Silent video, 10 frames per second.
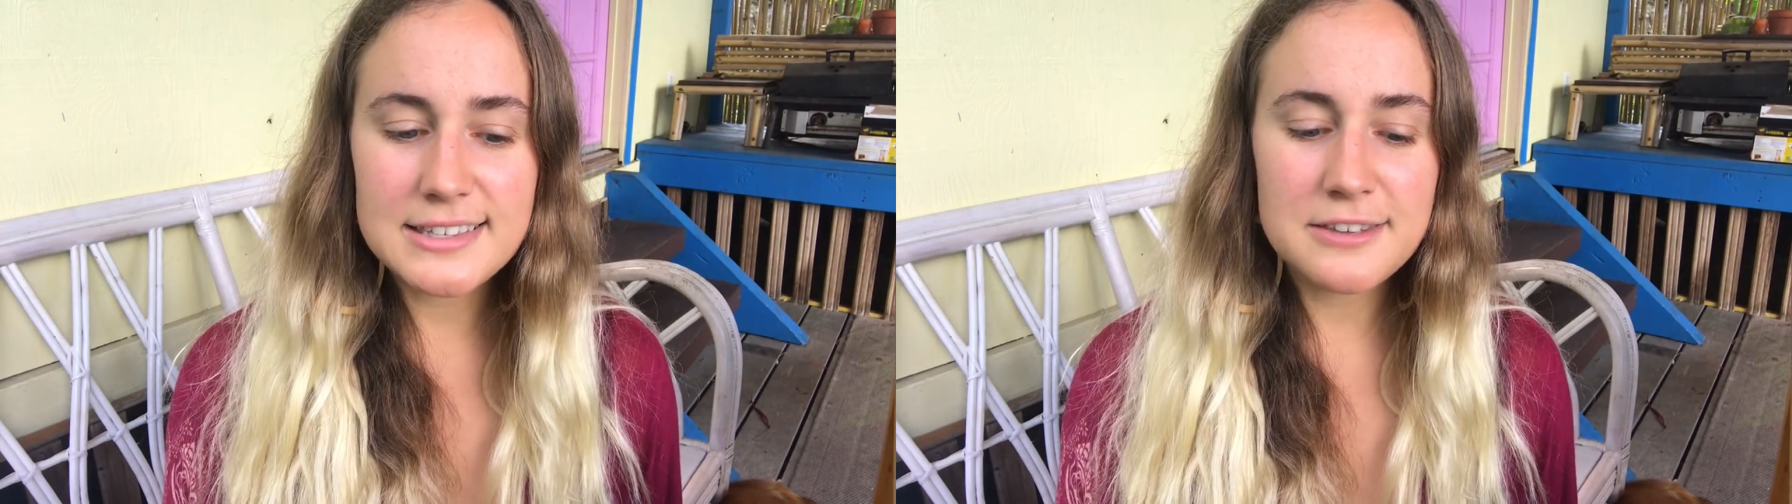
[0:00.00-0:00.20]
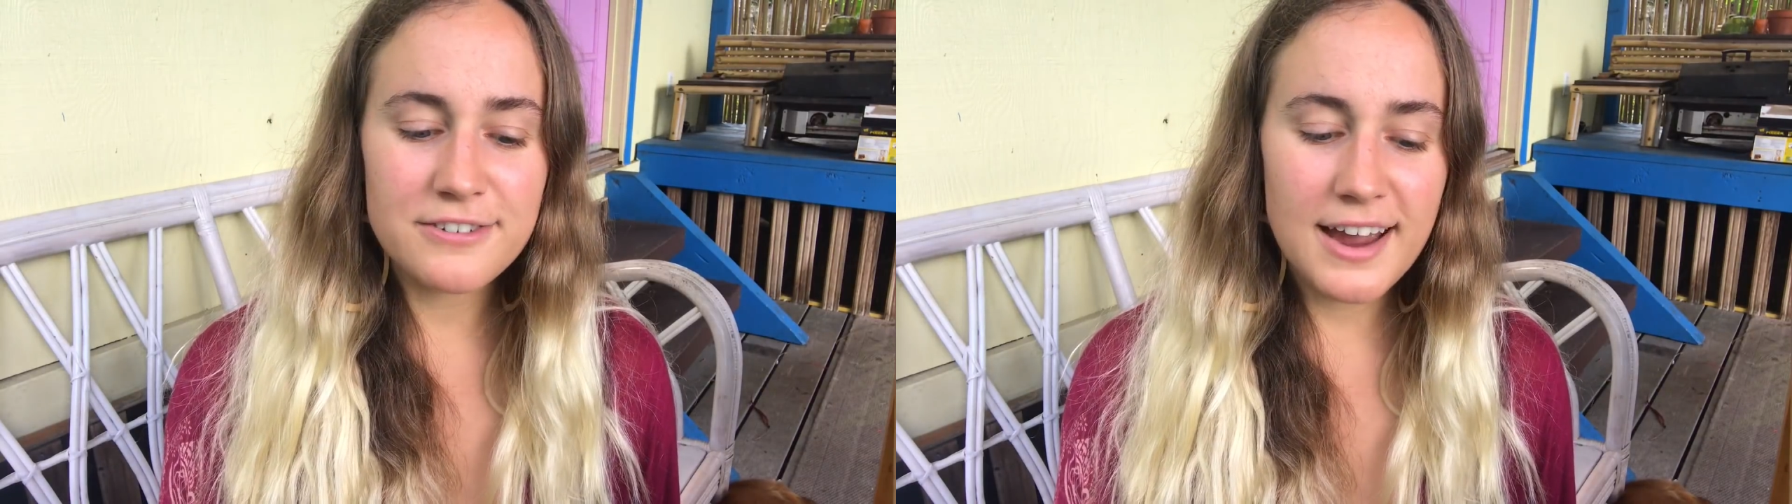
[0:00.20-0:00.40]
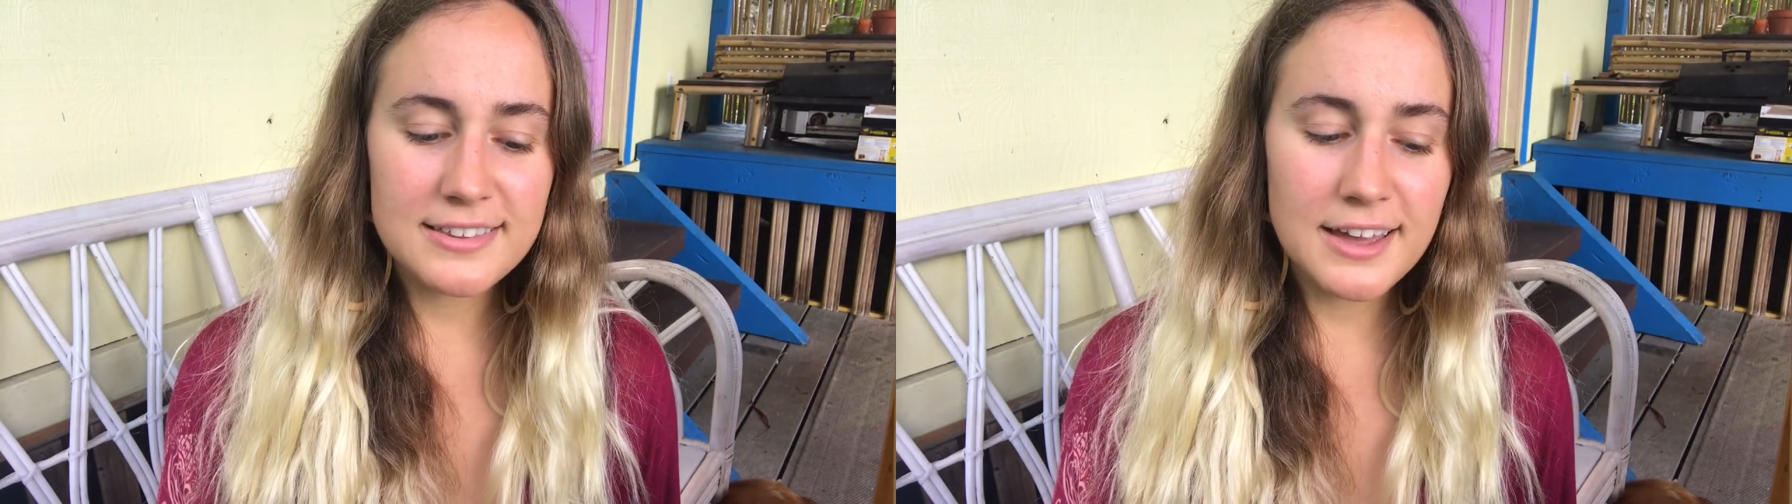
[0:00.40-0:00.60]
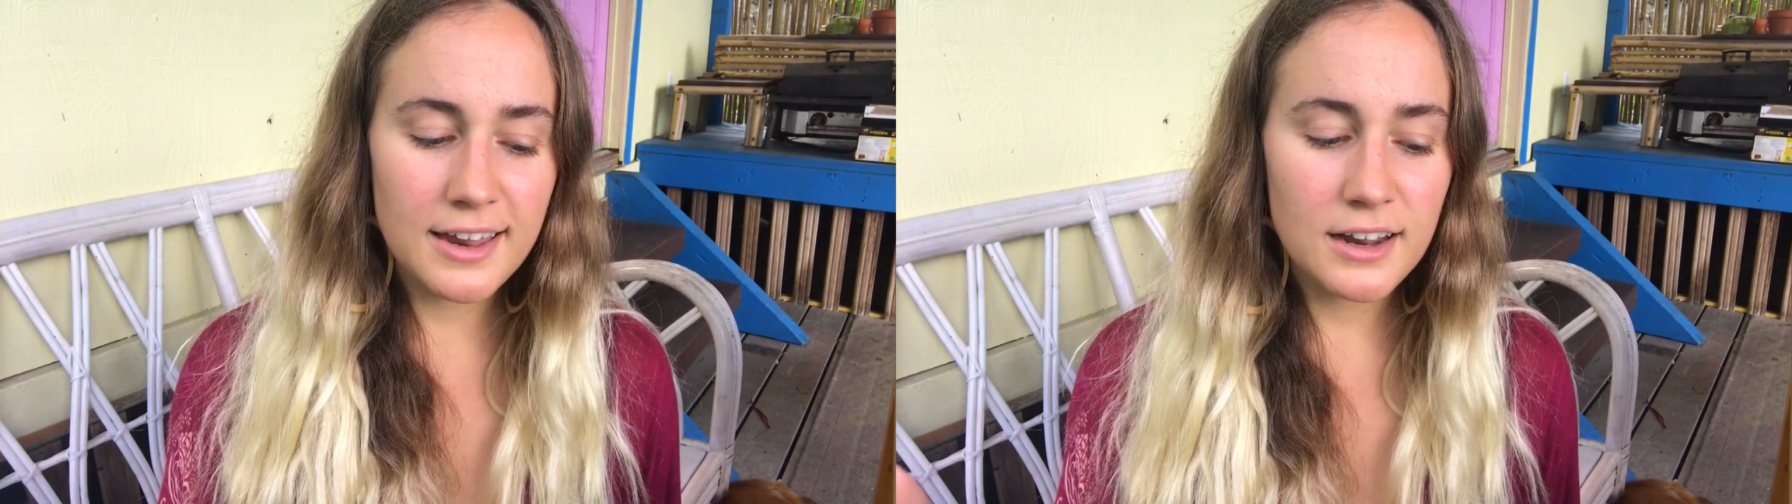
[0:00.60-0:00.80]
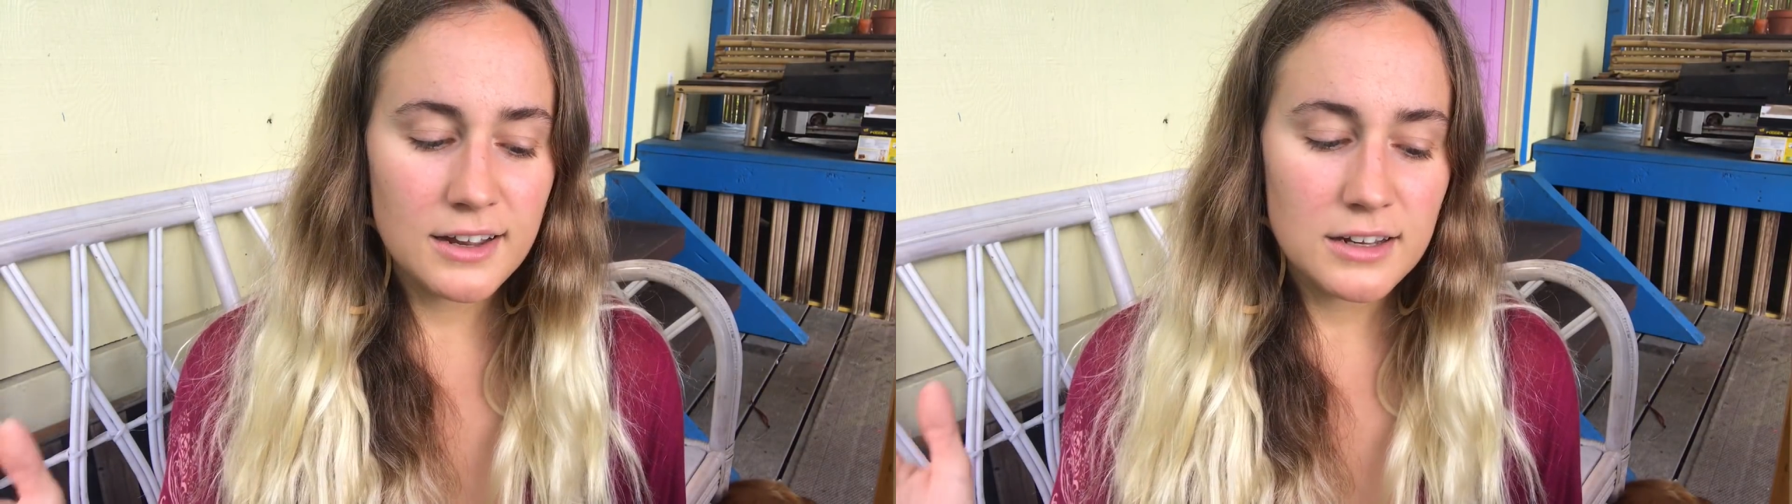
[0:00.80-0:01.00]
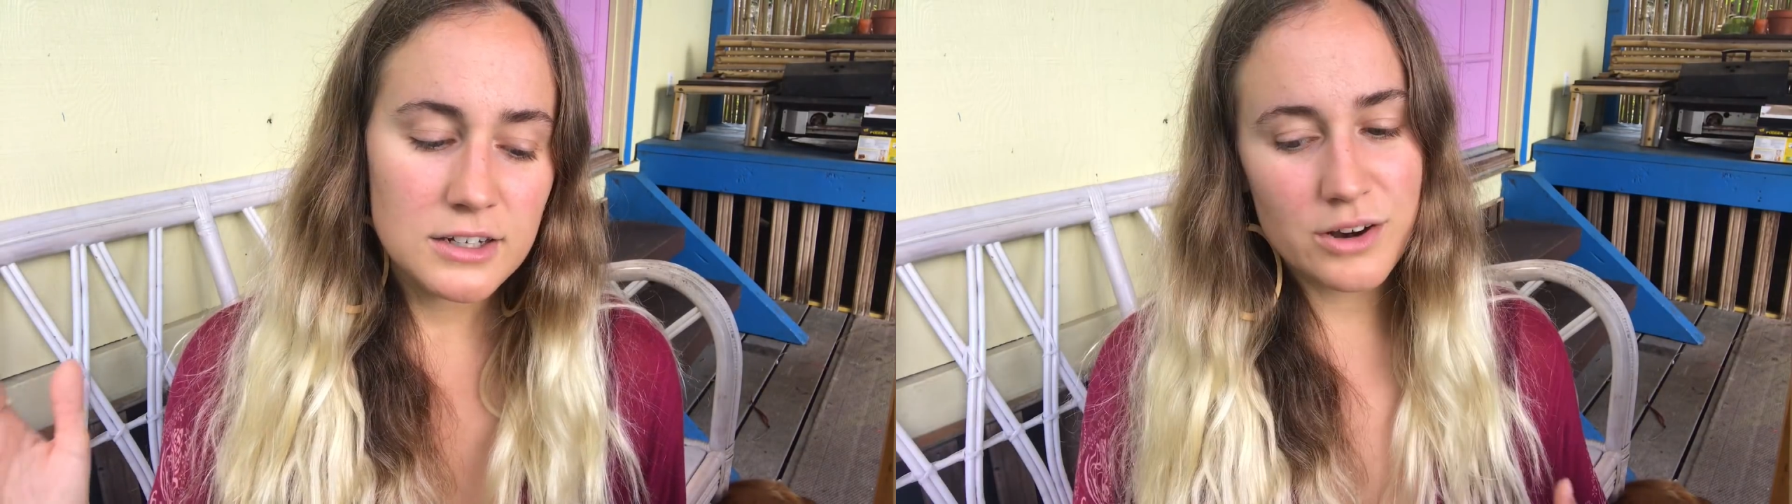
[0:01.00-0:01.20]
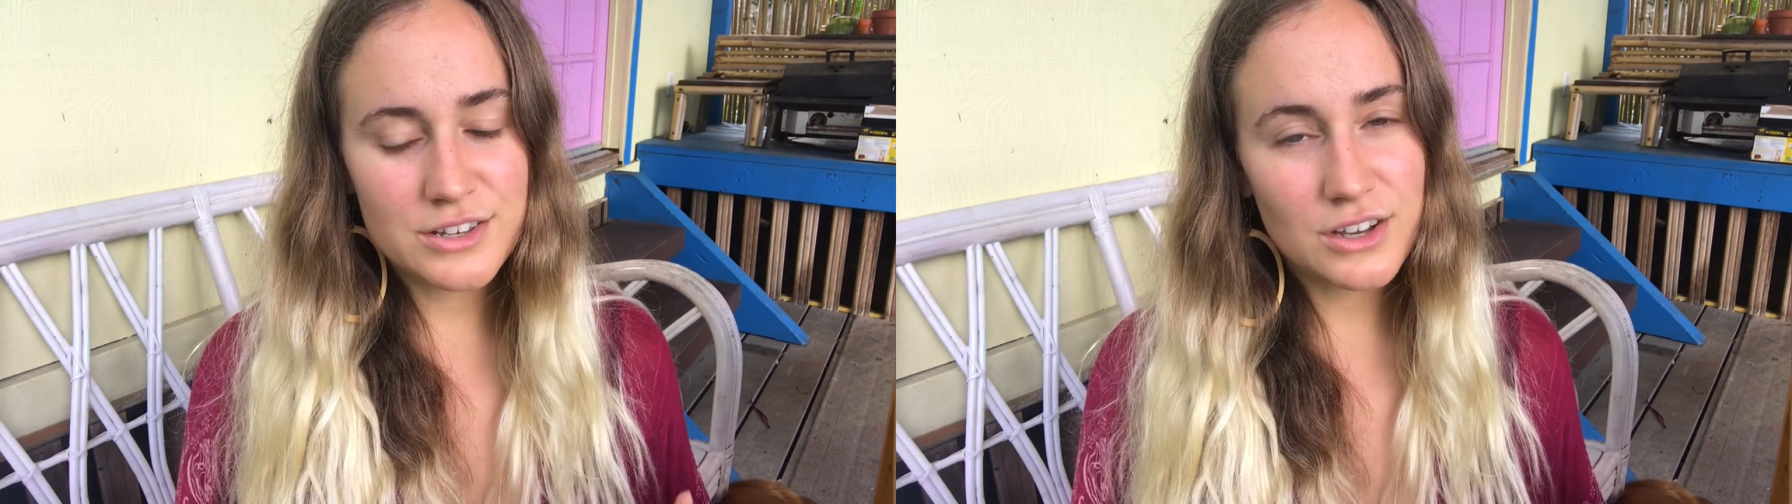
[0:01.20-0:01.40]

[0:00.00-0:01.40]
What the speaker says: the fact that we're